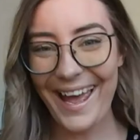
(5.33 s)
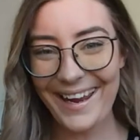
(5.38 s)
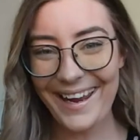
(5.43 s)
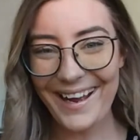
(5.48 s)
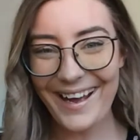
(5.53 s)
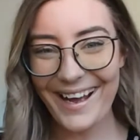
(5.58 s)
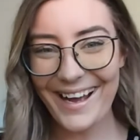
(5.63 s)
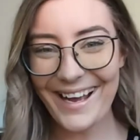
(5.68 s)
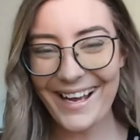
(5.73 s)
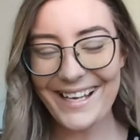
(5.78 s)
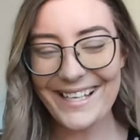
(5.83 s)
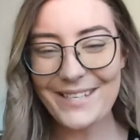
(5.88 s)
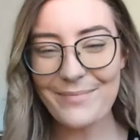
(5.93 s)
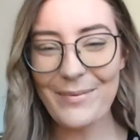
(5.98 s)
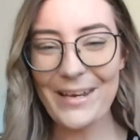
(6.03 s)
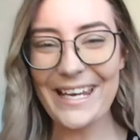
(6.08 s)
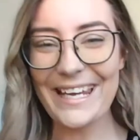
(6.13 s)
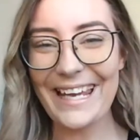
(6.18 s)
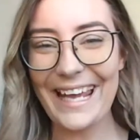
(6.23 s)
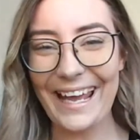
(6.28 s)
Hey guys,
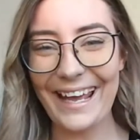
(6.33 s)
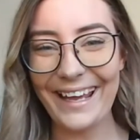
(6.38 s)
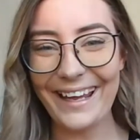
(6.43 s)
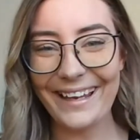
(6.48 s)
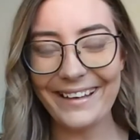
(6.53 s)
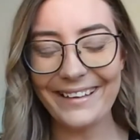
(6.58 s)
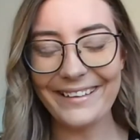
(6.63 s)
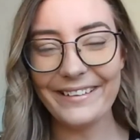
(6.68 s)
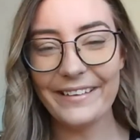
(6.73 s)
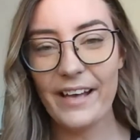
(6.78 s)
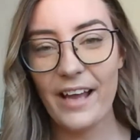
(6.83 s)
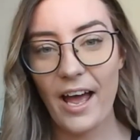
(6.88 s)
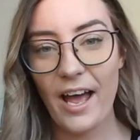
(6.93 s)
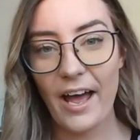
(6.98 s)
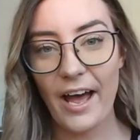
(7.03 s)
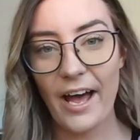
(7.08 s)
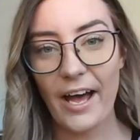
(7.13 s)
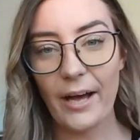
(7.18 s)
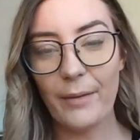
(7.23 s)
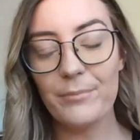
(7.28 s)
me again.
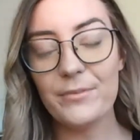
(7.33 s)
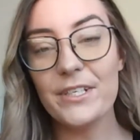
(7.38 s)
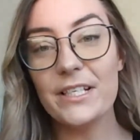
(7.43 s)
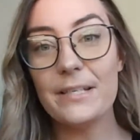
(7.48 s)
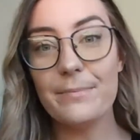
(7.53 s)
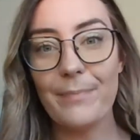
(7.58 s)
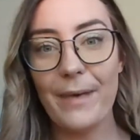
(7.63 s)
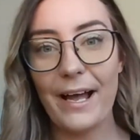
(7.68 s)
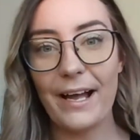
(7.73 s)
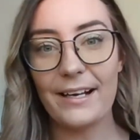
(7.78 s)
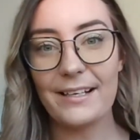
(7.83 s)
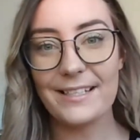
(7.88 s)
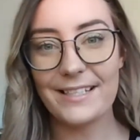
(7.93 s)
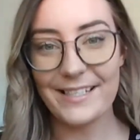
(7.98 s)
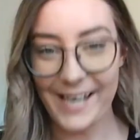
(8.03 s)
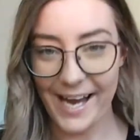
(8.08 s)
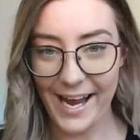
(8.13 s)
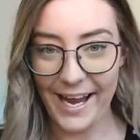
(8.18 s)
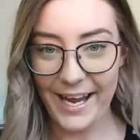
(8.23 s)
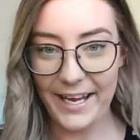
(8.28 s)
Just back
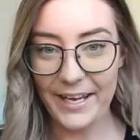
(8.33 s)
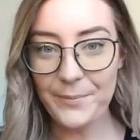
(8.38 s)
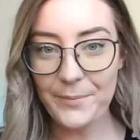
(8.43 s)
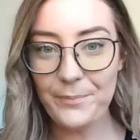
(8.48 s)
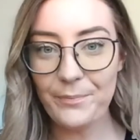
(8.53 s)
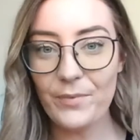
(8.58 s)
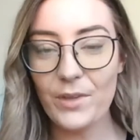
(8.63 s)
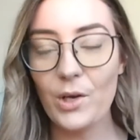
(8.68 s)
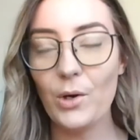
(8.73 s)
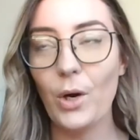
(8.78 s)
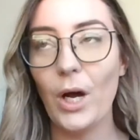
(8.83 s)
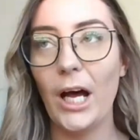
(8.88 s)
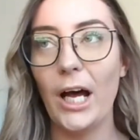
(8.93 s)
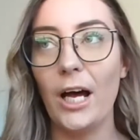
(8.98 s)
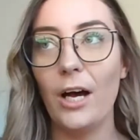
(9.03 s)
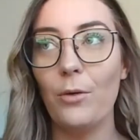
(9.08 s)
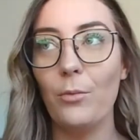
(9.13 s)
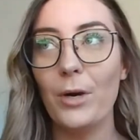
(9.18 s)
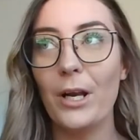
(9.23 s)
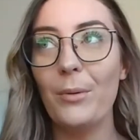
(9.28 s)
today. What
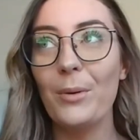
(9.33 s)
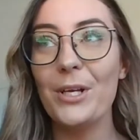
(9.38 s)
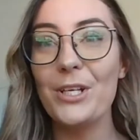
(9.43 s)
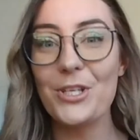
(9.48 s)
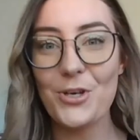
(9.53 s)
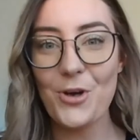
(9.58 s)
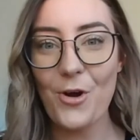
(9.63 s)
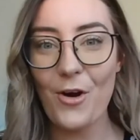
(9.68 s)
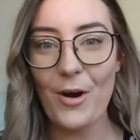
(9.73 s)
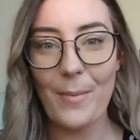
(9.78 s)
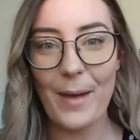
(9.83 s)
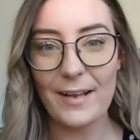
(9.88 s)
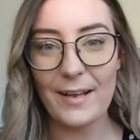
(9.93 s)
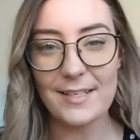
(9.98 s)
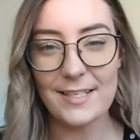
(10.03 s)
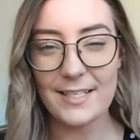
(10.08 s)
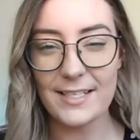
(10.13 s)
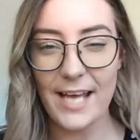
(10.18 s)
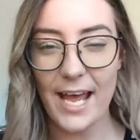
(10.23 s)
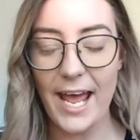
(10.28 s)
I wanted to talk
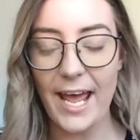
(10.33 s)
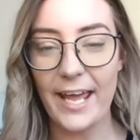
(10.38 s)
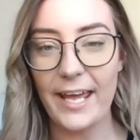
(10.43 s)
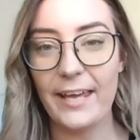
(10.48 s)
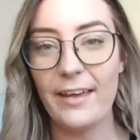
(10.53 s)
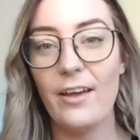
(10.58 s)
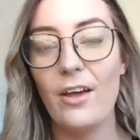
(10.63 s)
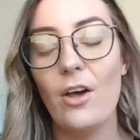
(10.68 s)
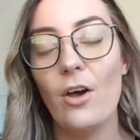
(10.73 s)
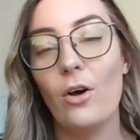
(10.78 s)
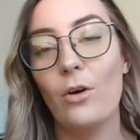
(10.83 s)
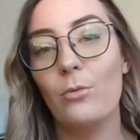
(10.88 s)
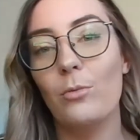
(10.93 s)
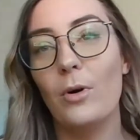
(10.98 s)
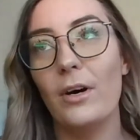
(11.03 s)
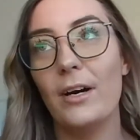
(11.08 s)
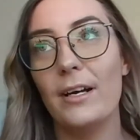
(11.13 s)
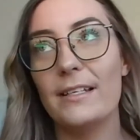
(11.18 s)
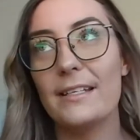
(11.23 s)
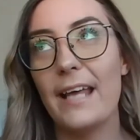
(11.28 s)
about today
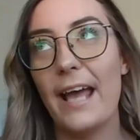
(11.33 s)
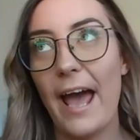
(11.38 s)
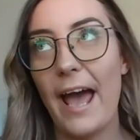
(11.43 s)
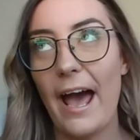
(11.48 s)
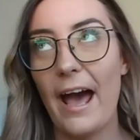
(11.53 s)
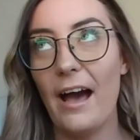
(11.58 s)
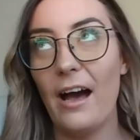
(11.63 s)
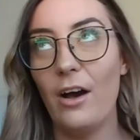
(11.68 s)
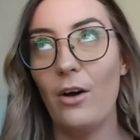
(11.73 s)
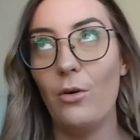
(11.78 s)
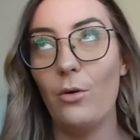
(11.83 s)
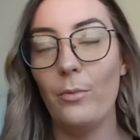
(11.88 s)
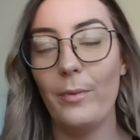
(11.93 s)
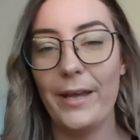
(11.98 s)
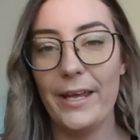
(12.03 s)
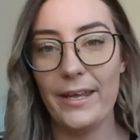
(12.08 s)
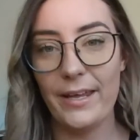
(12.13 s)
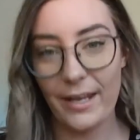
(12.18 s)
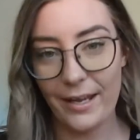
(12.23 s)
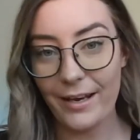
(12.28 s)
was how
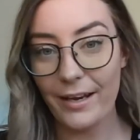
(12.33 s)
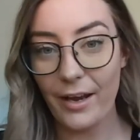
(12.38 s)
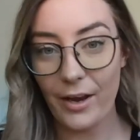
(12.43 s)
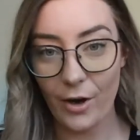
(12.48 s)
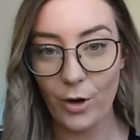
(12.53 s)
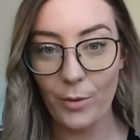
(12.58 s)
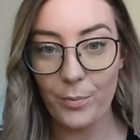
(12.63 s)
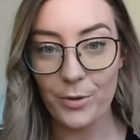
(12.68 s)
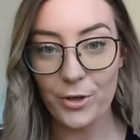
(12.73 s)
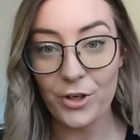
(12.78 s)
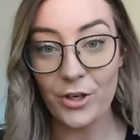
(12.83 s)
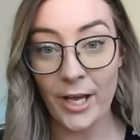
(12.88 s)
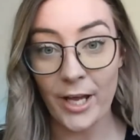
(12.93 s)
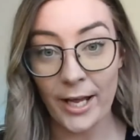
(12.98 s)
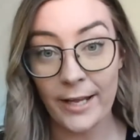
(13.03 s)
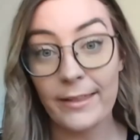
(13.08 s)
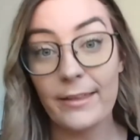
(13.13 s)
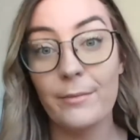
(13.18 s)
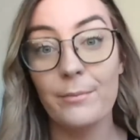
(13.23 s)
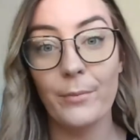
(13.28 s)
we can help you
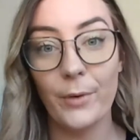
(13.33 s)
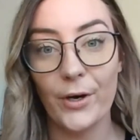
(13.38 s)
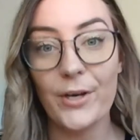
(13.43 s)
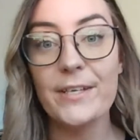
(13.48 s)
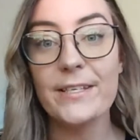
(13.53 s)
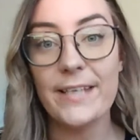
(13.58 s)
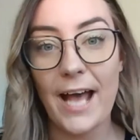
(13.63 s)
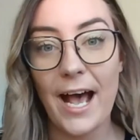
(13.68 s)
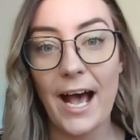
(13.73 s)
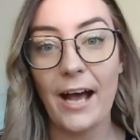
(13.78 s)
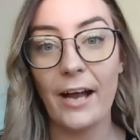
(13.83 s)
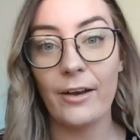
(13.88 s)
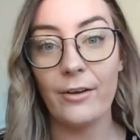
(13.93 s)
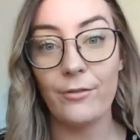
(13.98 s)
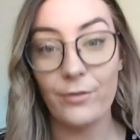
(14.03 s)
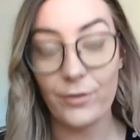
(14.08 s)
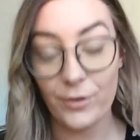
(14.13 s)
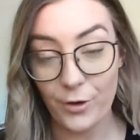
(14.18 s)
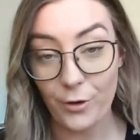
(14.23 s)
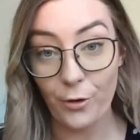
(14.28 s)
get the most out
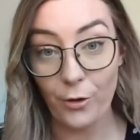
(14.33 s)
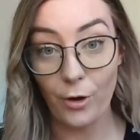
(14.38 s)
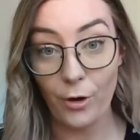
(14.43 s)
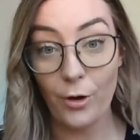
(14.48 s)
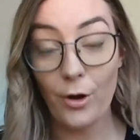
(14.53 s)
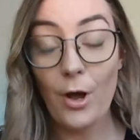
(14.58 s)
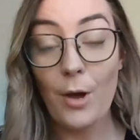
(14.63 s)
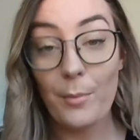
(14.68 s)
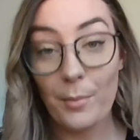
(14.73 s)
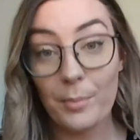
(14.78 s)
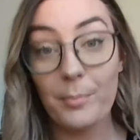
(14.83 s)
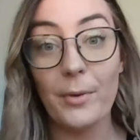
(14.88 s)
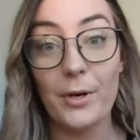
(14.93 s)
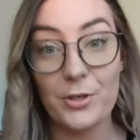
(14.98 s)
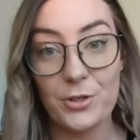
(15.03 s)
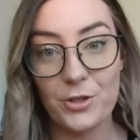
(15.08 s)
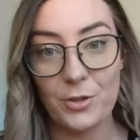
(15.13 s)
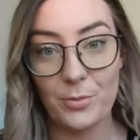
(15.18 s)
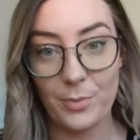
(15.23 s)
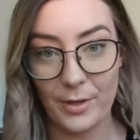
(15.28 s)
of your
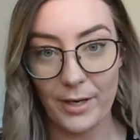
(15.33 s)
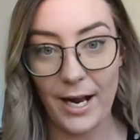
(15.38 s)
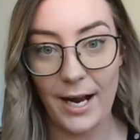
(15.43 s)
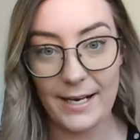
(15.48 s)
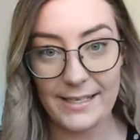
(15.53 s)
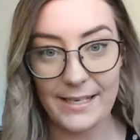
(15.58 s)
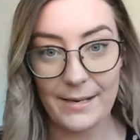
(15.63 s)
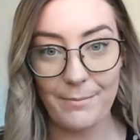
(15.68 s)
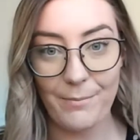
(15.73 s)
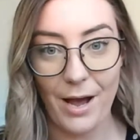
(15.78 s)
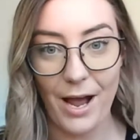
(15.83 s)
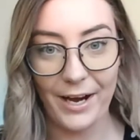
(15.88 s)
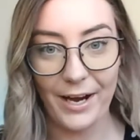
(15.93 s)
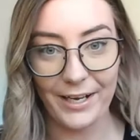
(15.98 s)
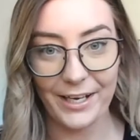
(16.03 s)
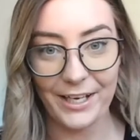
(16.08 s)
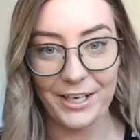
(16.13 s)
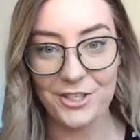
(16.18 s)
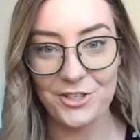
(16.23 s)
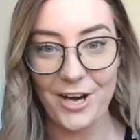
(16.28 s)
promotional products and
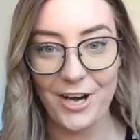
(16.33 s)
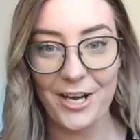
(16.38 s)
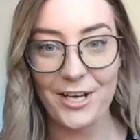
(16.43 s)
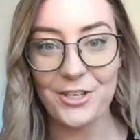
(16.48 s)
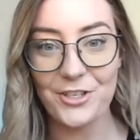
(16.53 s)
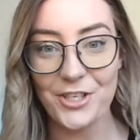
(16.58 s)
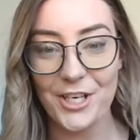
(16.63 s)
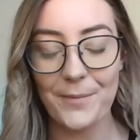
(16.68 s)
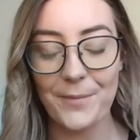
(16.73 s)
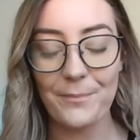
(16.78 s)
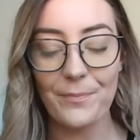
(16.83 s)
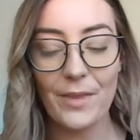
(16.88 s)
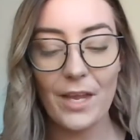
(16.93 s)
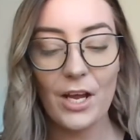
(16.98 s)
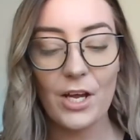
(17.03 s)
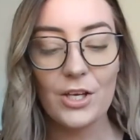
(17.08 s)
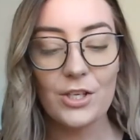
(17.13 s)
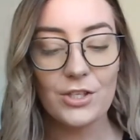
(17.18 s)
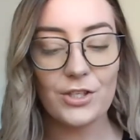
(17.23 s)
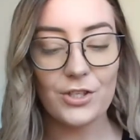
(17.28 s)
marketing strategy.
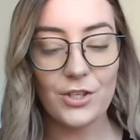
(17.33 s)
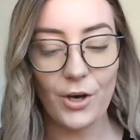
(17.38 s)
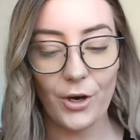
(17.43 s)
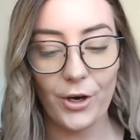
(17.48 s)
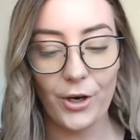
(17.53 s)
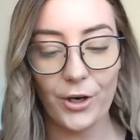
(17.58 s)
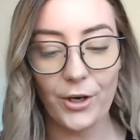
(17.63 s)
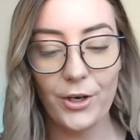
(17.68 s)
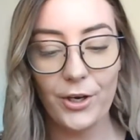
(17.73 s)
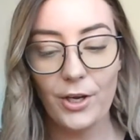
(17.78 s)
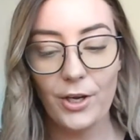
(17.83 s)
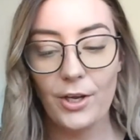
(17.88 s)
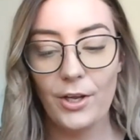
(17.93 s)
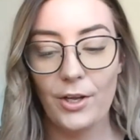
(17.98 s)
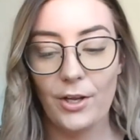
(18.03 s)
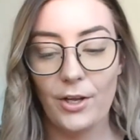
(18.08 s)
So